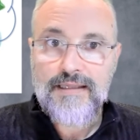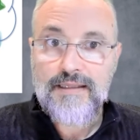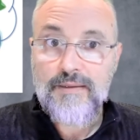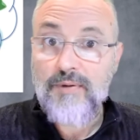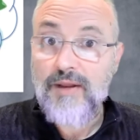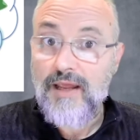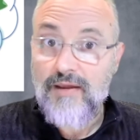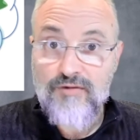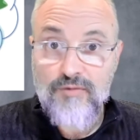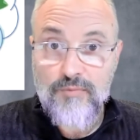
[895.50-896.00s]
And
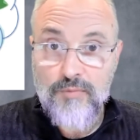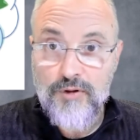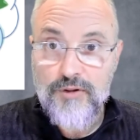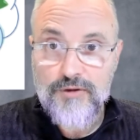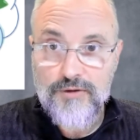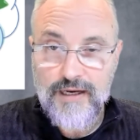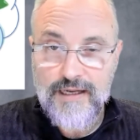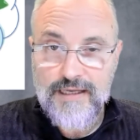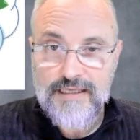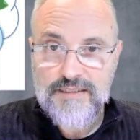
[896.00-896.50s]
the behavioral
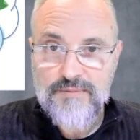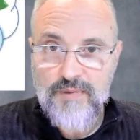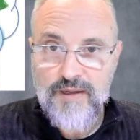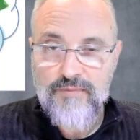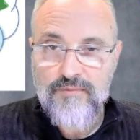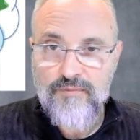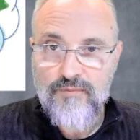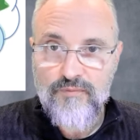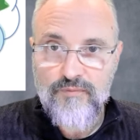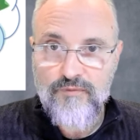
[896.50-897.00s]
model has
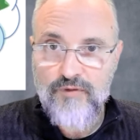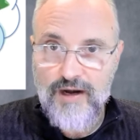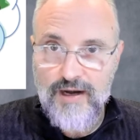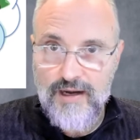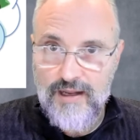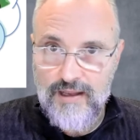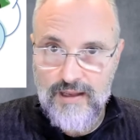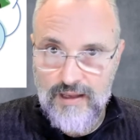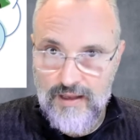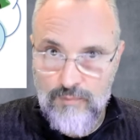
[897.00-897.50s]
been
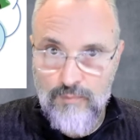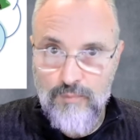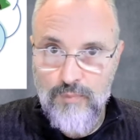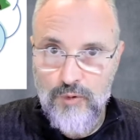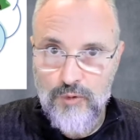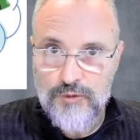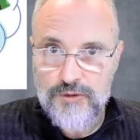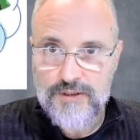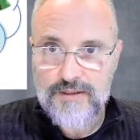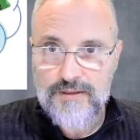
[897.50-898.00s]
very
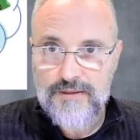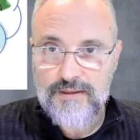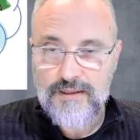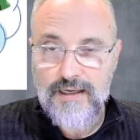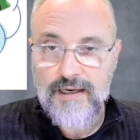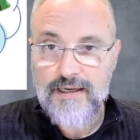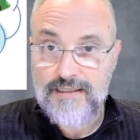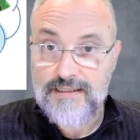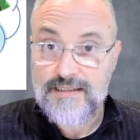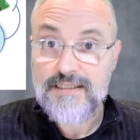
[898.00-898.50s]
important
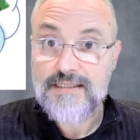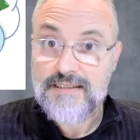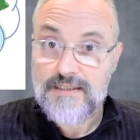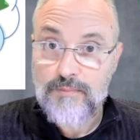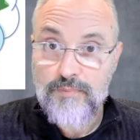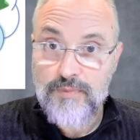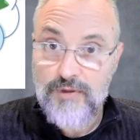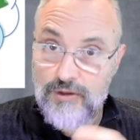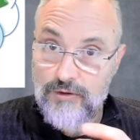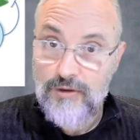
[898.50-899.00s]
and it's
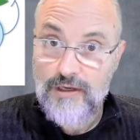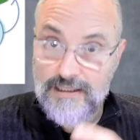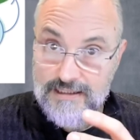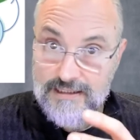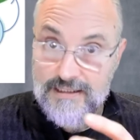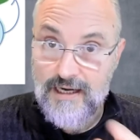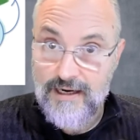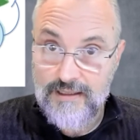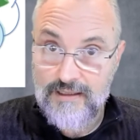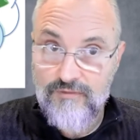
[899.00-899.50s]
a purely
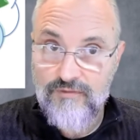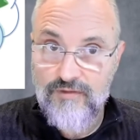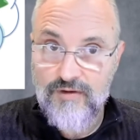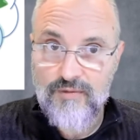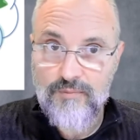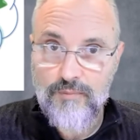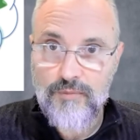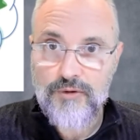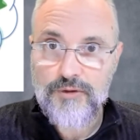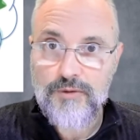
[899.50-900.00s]

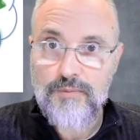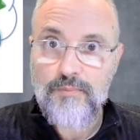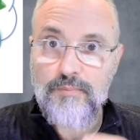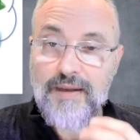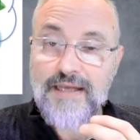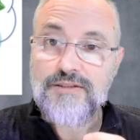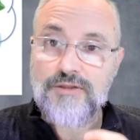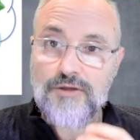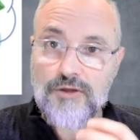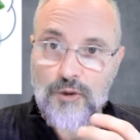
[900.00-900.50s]
scientific model
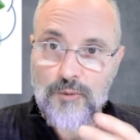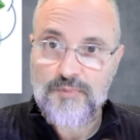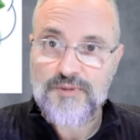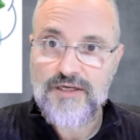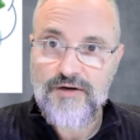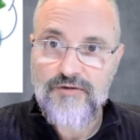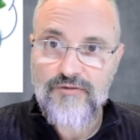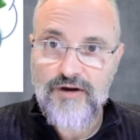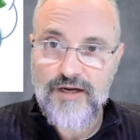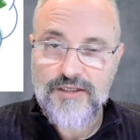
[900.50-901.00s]
based on
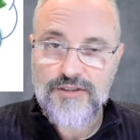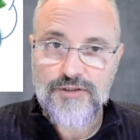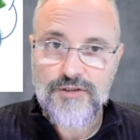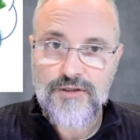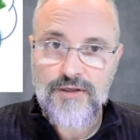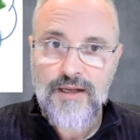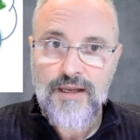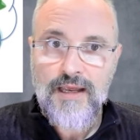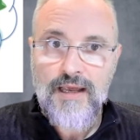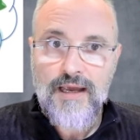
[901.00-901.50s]

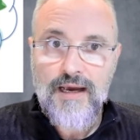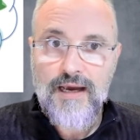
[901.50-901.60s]
observation.